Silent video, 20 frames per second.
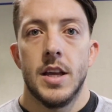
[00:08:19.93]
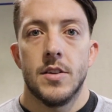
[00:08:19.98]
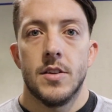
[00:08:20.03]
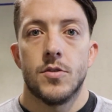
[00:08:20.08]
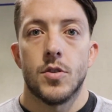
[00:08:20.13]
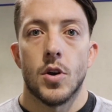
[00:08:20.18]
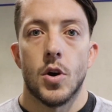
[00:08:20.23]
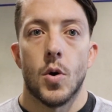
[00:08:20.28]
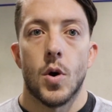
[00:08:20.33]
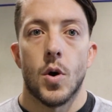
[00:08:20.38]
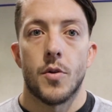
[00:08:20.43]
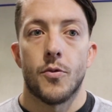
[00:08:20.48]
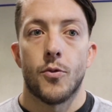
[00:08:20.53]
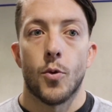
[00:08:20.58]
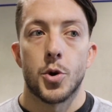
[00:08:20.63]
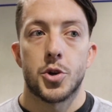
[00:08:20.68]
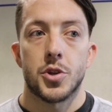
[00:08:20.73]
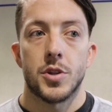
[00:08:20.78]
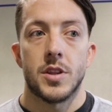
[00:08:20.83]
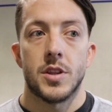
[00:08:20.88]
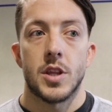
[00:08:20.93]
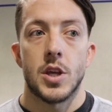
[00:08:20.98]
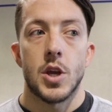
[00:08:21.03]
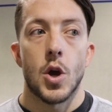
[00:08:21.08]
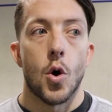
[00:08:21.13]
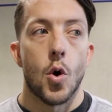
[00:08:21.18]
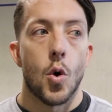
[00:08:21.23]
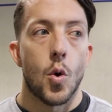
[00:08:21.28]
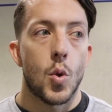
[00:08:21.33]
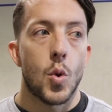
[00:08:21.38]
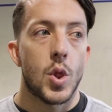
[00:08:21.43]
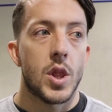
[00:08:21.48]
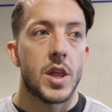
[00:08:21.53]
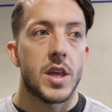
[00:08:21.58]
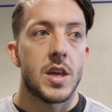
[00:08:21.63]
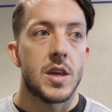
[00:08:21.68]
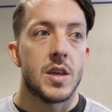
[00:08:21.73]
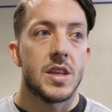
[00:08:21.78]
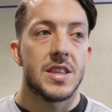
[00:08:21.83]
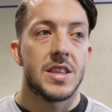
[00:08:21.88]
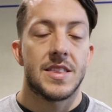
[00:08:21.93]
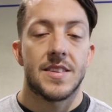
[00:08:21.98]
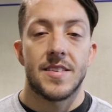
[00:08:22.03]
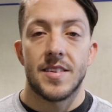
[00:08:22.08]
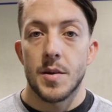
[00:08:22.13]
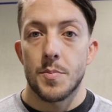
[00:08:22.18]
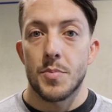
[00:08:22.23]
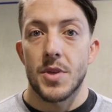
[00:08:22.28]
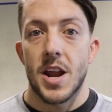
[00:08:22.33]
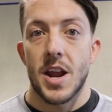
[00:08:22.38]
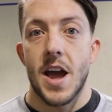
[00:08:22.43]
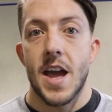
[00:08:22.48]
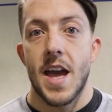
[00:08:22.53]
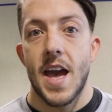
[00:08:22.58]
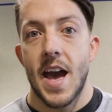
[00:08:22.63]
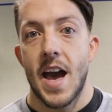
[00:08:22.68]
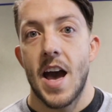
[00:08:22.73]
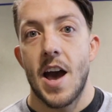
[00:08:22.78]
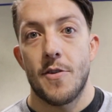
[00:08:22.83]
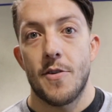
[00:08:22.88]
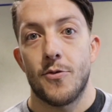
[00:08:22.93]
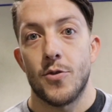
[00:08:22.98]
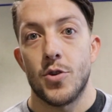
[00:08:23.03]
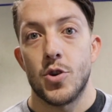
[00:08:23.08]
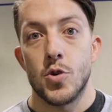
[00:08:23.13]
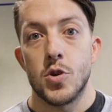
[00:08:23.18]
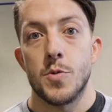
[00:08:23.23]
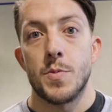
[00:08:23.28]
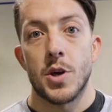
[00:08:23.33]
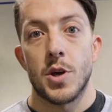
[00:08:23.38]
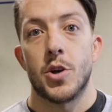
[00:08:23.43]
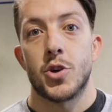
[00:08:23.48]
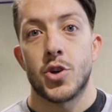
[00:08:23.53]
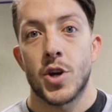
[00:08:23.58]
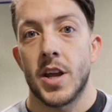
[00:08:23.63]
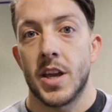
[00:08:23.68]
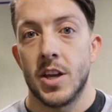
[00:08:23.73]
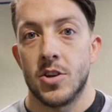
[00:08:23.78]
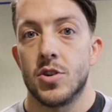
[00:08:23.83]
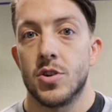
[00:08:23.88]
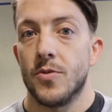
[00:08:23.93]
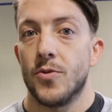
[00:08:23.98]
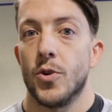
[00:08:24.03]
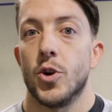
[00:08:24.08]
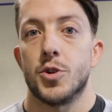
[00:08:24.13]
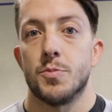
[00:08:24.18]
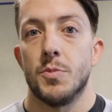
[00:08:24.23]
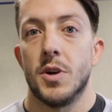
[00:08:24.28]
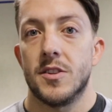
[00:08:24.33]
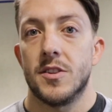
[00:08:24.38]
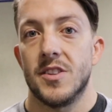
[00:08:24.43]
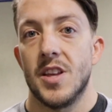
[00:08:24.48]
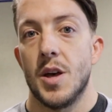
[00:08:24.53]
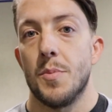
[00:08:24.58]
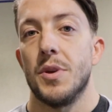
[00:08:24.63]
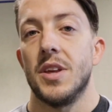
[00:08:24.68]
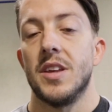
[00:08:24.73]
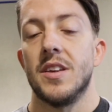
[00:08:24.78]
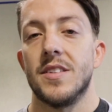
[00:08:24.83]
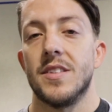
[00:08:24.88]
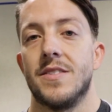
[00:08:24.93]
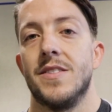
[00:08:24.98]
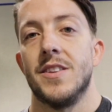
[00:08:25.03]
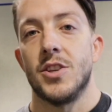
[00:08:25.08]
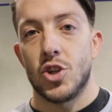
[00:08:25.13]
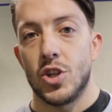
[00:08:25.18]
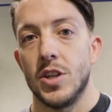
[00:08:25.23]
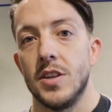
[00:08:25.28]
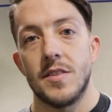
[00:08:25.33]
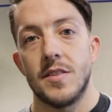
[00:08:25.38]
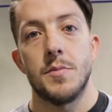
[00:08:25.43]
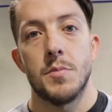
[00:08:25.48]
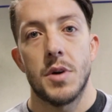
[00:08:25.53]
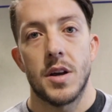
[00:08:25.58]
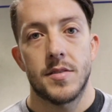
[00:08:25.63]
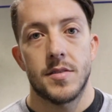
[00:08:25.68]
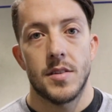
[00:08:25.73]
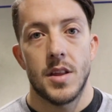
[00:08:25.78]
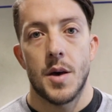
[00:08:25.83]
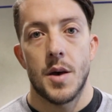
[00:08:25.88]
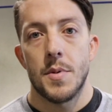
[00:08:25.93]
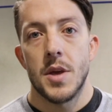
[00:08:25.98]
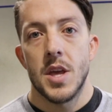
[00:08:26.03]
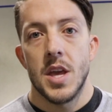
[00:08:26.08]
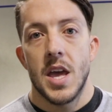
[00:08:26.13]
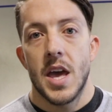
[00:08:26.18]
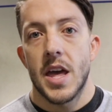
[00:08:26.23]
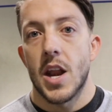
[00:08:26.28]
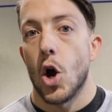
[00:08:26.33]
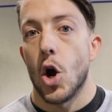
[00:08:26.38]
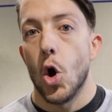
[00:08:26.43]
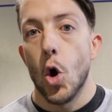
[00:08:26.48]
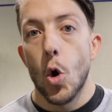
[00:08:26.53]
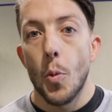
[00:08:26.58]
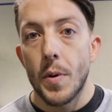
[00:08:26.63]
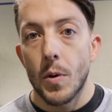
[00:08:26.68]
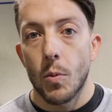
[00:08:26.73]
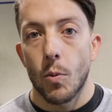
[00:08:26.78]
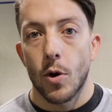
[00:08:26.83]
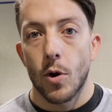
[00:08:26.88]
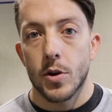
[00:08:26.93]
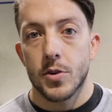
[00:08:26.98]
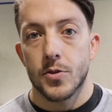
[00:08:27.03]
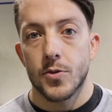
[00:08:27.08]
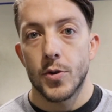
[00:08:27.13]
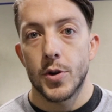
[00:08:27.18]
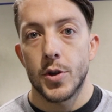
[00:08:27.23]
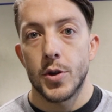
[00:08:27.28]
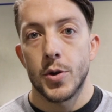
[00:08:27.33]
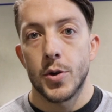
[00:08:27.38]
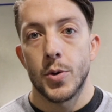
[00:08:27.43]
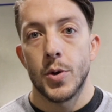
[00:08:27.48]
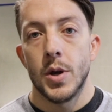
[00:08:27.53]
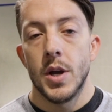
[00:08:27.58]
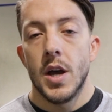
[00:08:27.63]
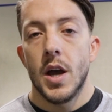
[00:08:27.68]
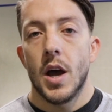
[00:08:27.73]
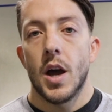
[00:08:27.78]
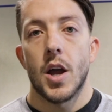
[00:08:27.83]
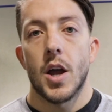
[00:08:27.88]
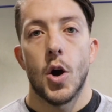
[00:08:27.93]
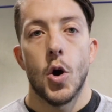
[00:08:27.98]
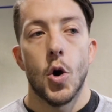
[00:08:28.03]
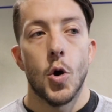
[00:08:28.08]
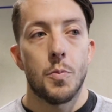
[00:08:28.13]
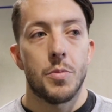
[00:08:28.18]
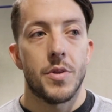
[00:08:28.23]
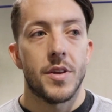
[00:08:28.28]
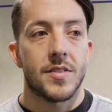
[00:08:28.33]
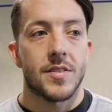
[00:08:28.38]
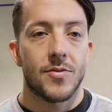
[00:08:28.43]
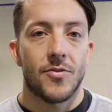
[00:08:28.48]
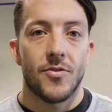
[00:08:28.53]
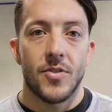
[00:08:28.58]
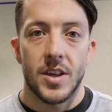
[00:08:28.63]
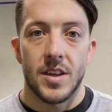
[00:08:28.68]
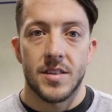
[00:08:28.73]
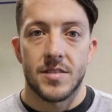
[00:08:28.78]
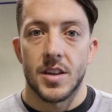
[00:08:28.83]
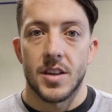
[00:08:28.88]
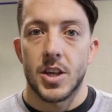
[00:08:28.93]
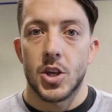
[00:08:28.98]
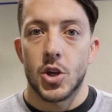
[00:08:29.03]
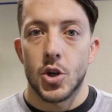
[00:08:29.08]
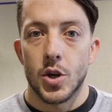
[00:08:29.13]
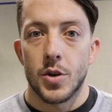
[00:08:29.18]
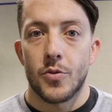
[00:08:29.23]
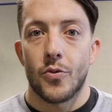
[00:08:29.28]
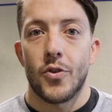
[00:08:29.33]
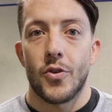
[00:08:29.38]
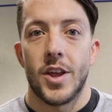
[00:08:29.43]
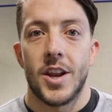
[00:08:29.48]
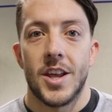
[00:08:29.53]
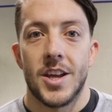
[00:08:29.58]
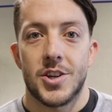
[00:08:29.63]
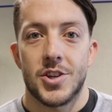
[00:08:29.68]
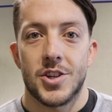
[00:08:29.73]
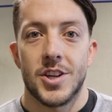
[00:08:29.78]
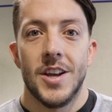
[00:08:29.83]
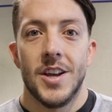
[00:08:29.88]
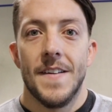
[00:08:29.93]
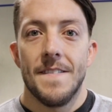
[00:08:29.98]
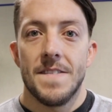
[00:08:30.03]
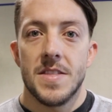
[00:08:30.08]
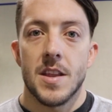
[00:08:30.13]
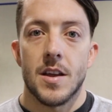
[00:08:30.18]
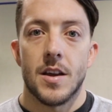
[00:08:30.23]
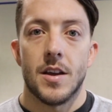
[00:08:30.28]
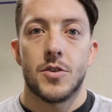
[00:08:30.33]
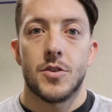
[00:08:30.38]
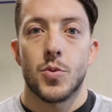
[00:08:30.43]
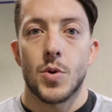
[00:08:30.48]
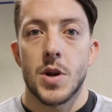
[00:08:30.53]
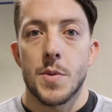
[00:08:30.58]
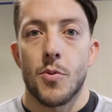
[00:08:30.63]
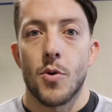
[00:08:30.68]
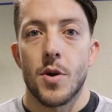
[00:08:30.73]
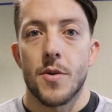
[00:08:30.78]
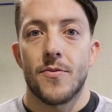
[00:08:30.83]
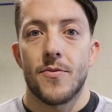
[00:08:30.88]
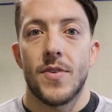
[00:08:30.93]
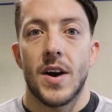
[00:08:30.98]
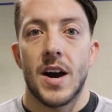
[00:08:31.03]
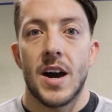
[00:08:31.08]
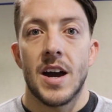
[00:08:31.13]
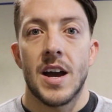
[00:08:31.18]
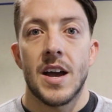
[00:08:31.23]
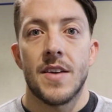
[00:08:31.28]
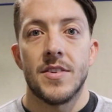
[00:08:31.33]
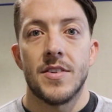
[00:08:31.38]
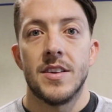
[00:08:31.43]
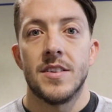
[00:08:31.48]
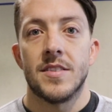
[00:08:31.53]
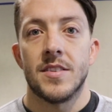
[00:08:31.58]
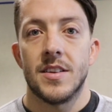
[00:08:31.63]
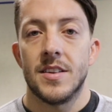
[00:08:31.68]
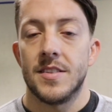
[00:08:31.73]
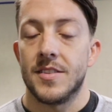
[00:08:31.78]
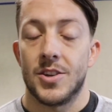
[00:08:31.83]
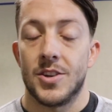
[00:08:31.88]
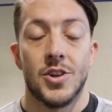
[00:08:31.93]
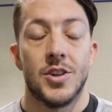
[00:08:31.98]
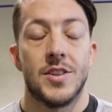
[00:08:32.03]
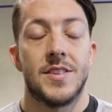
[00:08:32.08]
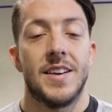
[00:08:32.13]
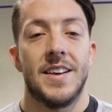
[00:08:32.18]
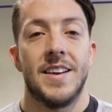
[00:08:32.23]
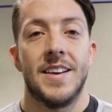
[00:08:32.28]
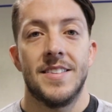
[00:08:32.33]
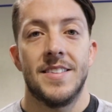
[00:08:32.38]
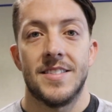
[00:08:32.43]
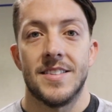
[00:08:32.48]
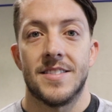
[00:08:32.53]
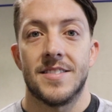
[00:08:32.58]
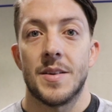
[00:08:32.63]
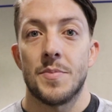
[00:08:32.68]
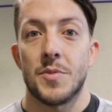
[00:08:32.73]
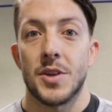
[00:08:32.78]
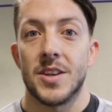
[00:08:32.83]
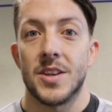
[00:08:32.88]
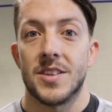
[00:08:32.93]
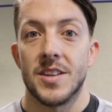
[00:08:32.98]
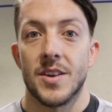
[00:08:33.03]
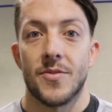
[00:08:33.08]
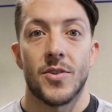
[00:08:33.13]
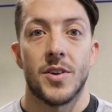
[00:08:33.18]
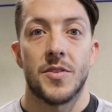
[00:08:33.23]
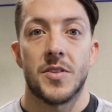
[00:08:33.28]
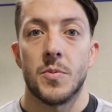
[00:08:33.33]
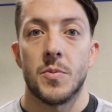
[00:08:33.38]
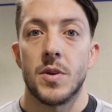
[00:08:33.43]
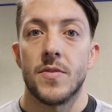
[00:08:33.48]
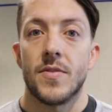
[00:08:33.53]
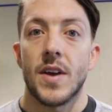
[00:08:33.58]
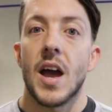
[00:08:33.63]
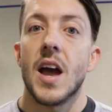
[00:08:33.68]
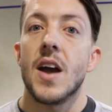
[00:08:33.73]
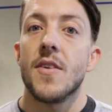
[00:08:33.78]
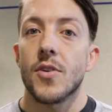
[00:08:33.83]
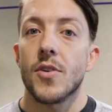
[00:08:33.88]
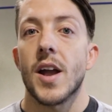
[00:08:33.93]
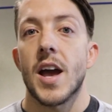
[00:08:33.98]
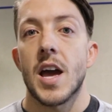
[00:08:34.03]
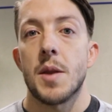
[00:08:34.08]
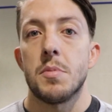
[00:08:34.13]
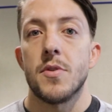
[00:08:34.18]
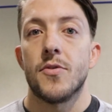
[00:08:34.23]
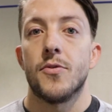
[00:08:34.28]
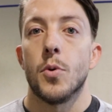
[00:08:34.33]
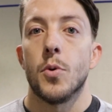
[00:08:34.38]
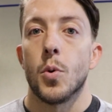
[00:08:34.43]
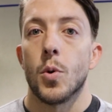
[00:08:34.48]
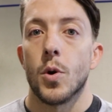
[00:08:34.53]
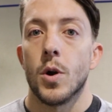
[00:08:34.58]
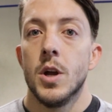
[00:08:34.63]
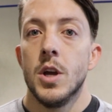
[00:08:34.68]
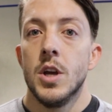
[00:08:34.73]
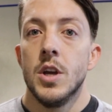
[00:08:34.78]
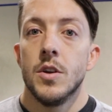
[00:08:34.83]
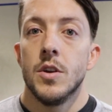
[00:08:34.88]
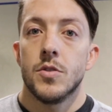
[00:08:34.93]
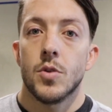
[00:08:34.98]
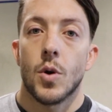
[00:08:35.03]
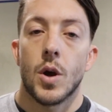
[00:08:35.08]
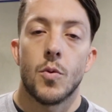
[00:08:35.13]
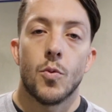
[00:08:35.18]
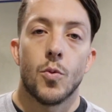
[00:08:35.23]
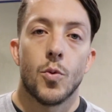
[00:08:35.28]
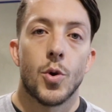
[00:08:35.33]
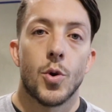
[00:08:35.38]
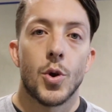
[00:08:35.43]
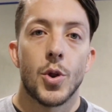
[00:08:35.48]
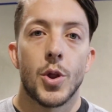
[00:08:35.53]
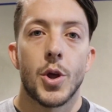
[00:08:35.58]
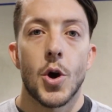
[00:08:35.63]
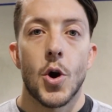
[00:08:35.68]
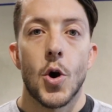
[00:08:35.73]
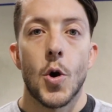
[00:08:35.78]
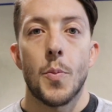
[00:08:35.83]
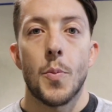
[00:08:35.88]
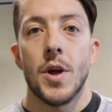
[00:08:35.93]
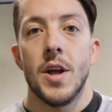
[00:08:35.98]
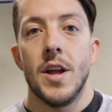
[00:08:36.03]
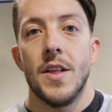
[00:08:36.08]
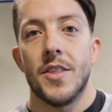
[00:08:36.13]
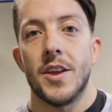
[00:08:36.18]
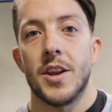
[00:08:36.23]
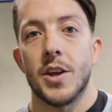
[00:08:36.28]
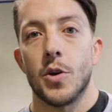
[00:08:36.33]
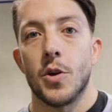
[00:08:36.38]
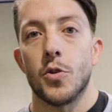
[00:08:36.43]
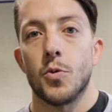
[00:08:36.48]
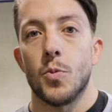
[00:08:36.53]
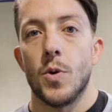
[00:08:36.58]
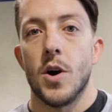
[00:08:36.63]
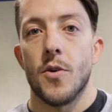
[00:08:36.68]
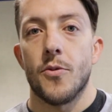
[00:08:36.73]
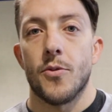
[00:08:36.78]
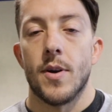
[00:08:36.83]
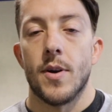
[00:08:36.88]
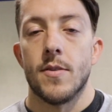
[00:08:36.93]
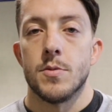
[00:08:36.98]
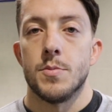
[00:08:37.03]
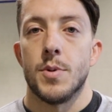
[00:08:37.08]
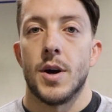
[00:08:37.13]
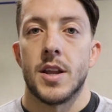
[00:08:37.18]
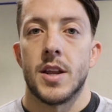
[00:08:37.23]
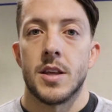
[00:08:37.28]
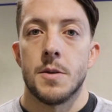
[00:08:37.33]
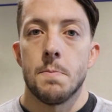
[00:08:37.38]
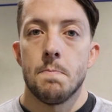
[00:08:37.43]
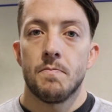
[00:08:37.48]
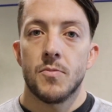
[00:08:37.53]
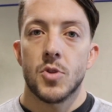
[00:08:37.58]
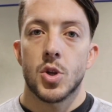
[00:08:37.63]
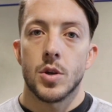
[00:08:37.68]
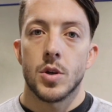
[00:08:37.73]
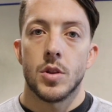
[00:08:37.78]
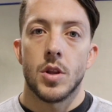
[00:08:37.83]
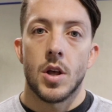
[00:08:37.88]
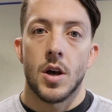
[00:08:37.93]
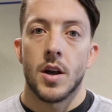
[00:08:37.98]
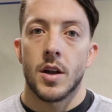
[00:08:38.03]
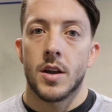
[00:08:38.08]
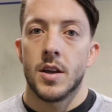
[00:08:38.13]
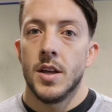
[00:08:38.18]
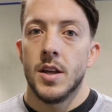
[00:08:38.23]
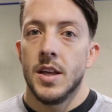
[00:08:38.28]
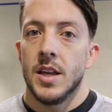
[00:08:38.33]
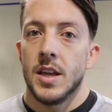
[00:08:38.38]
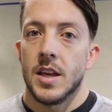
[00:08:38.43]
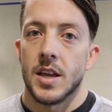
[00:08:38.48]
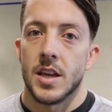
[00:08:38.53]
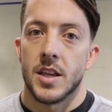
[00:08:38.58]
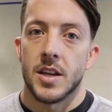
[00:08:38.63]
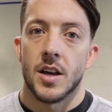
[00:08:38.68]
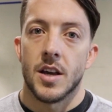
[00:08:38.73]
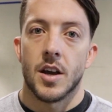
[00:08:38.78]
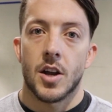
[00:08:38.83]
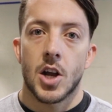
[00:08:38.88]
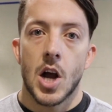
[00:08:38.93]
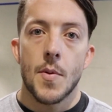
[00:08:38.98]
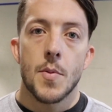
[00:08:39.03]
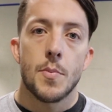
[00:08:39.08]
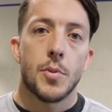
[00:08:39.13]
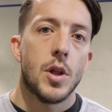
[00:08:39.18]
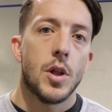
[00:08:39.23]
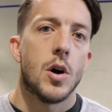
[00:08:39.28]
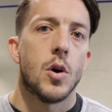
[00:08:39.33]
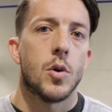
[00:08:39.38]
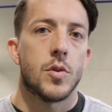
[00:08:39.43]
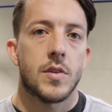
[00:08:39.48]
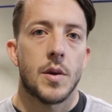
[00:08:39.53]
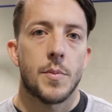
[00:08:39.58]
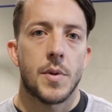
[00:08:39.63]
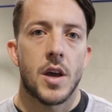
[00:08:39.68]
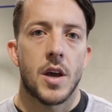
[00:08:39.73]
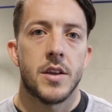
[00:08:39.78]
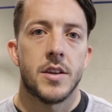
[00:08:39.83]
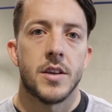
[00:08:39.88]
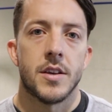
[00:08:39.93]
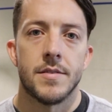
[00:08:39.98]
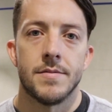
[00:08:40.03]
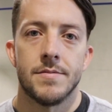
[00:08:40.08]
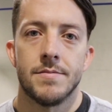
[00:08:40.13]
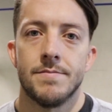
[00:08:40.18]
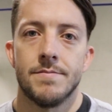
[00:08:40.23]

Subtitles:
So unfortunately, the only tip that I have for you to be able to try to get your first muscle up is the cheesy muscle up, and I hope it works for you. I hope this is a good finish. 20.5 is a good test. It's something different than we've ever had before, so I really hope that it goes well for everybody. Good luck, and comment below. Tell me how you did.